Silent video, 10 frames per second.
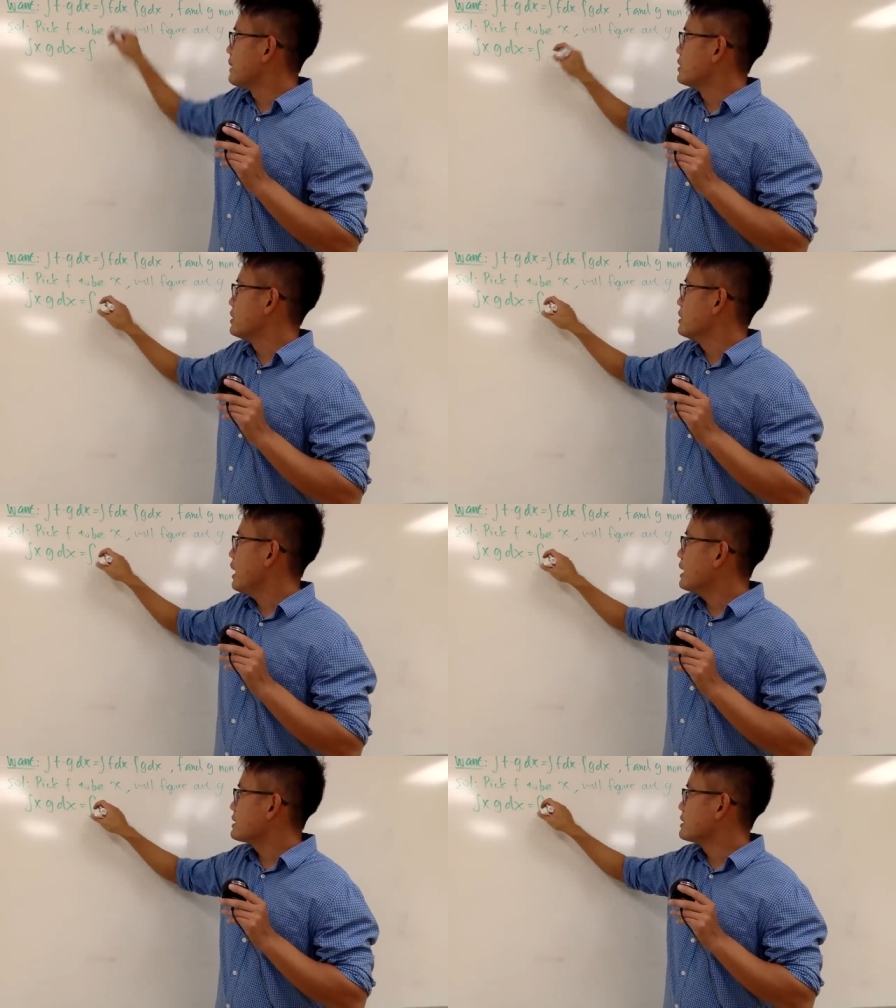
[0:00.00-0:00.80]
my
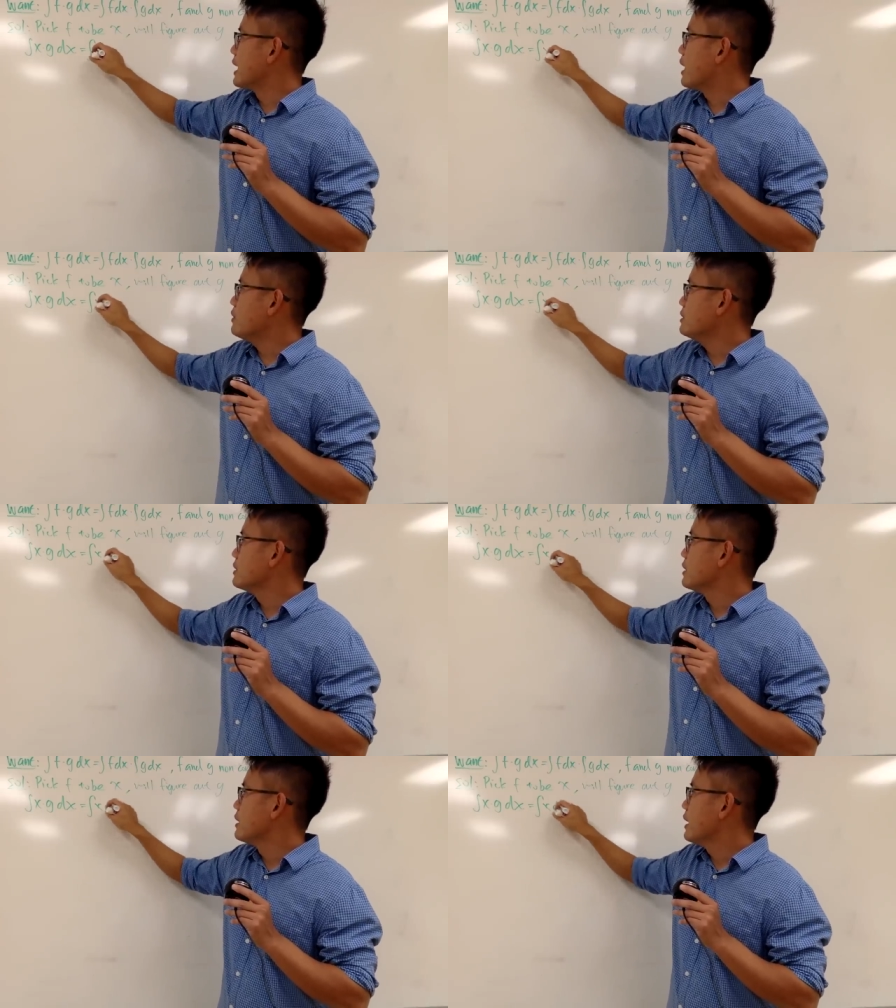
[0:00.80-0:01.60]
x now,
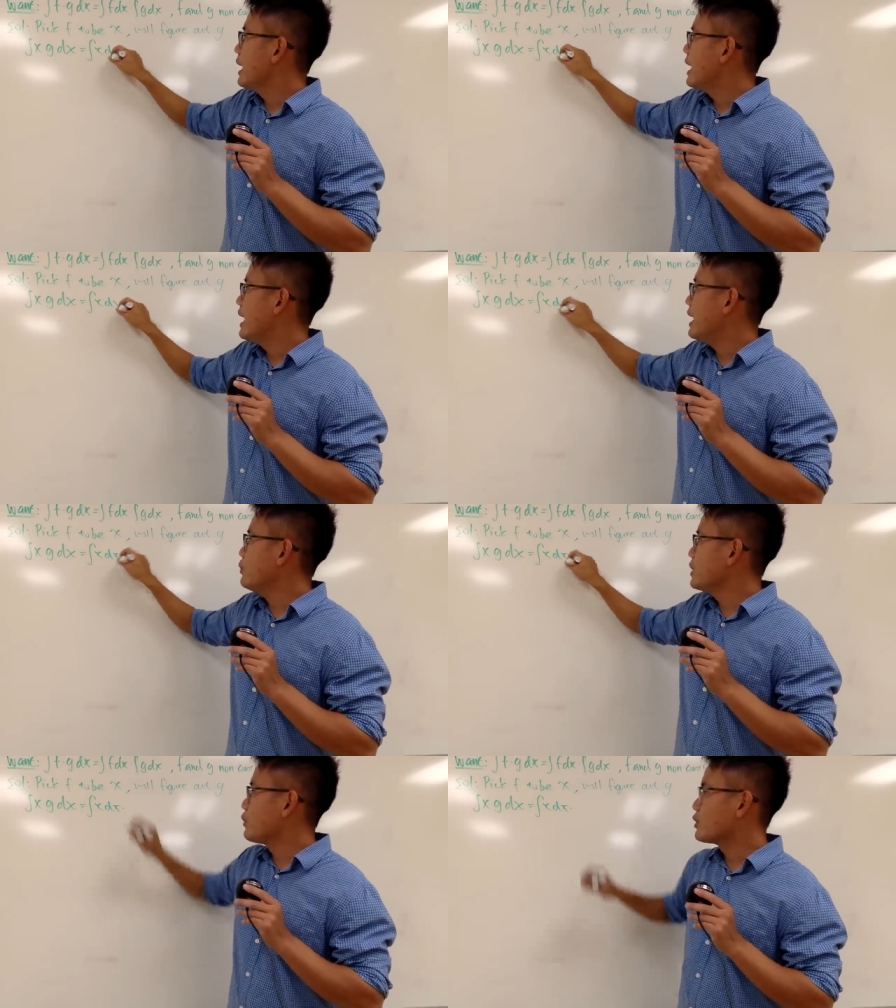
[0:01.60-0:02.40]

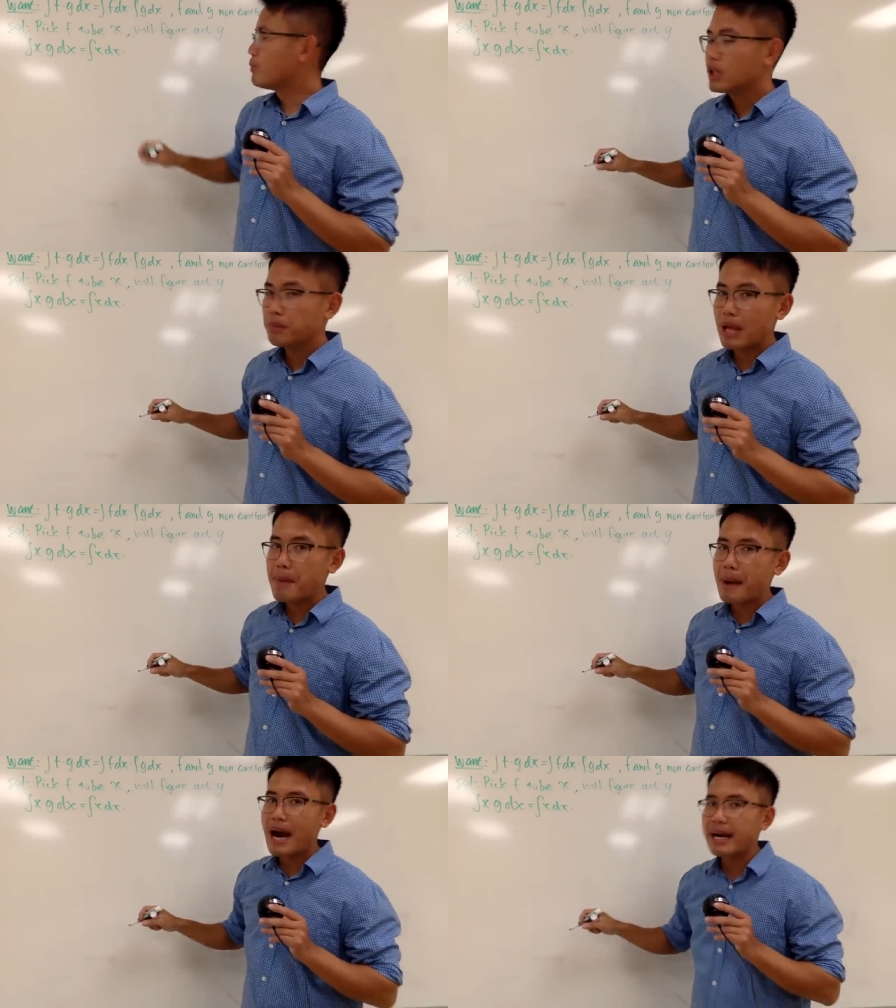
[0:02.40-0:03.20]
and we want to
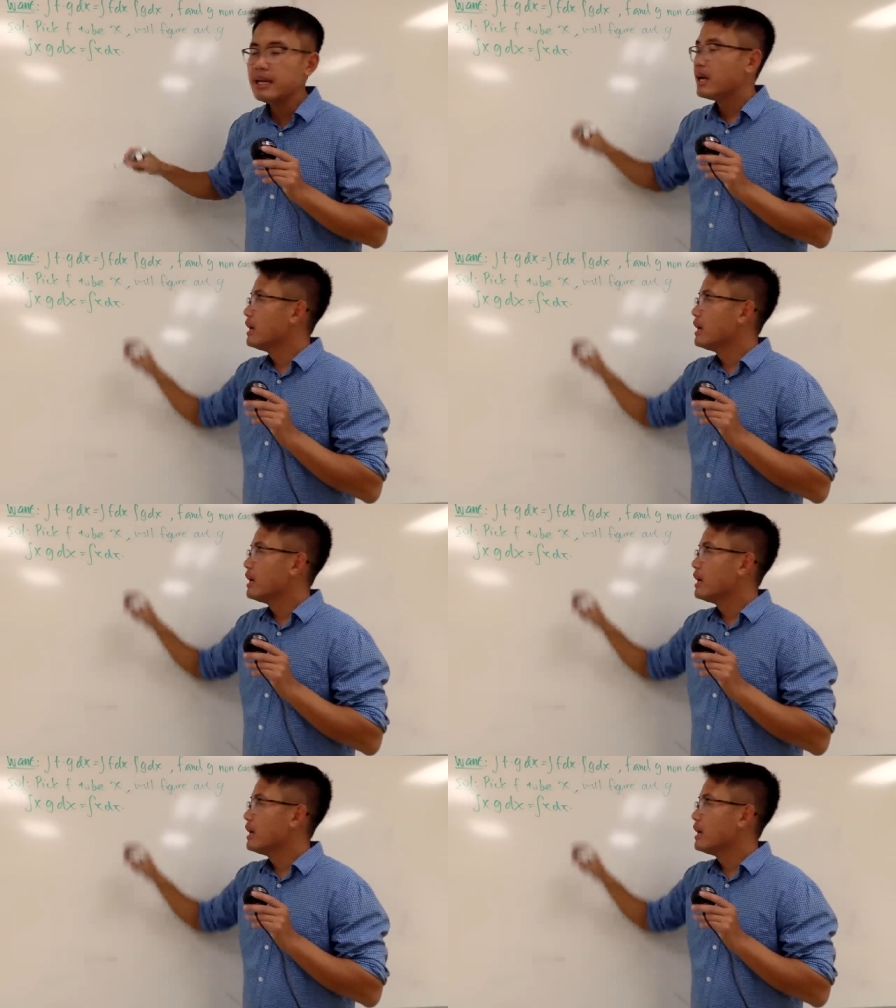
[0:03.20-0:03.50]
multiply by